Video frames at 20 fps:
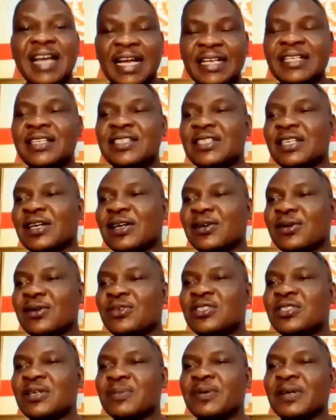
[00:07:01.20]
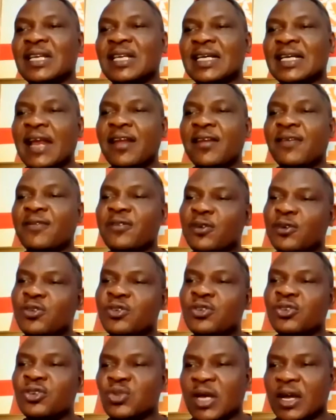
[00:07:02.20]
that is inclusive, but the kind of
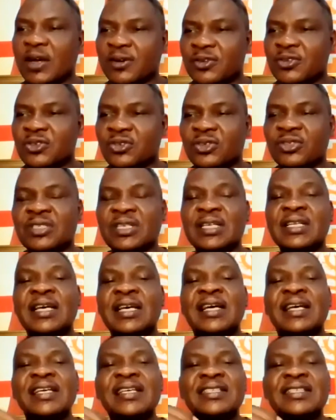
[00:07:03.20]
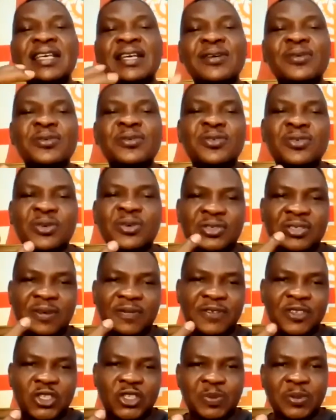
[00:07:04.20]
good roads you are constructing is the good roads
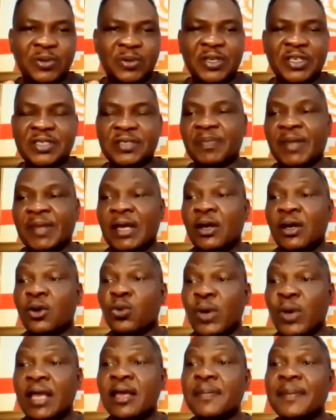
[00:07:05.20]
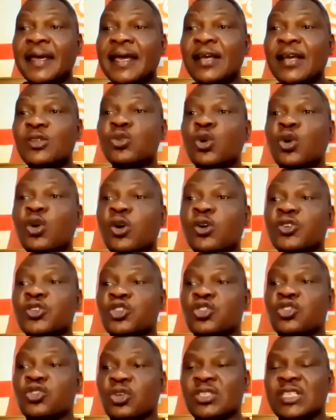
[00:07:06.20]
of the spirit where you begin to
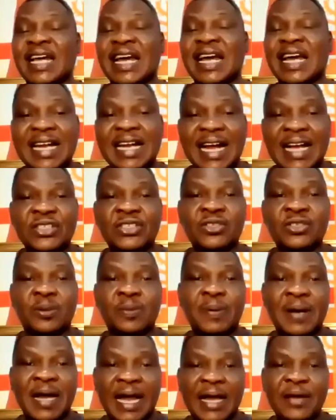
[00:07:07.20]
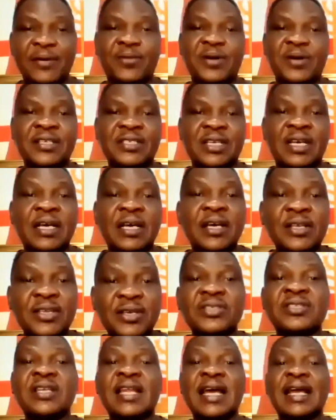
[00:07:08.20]
construct and cast up highways,
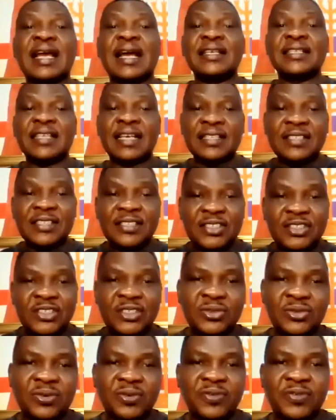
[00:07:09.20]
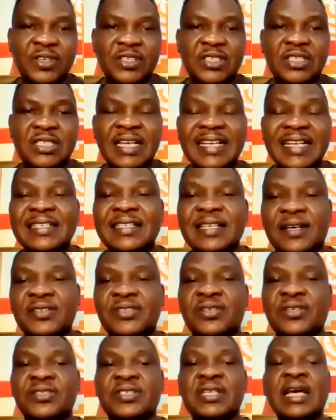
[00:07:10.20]
just like Isaiah 62, verse 10
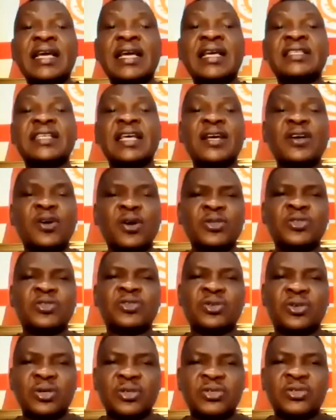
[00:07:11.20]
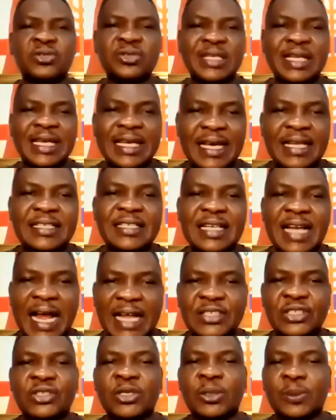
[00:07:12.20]
tells us. He said, Go through, go through the gates,
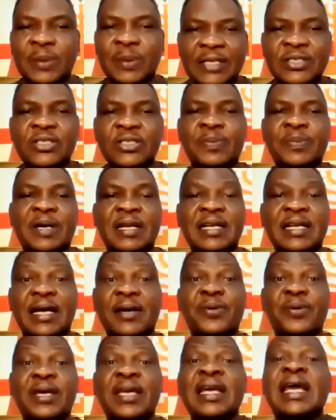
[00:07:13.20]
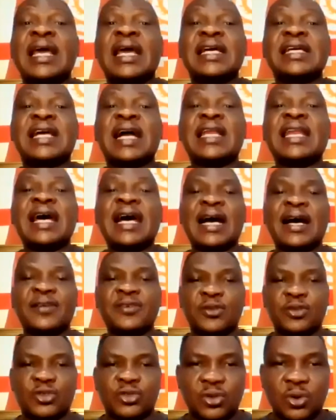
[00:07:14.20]
cast up, cast up an highway, gather
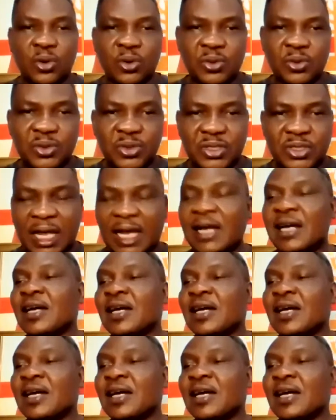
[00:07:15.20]
out the stones.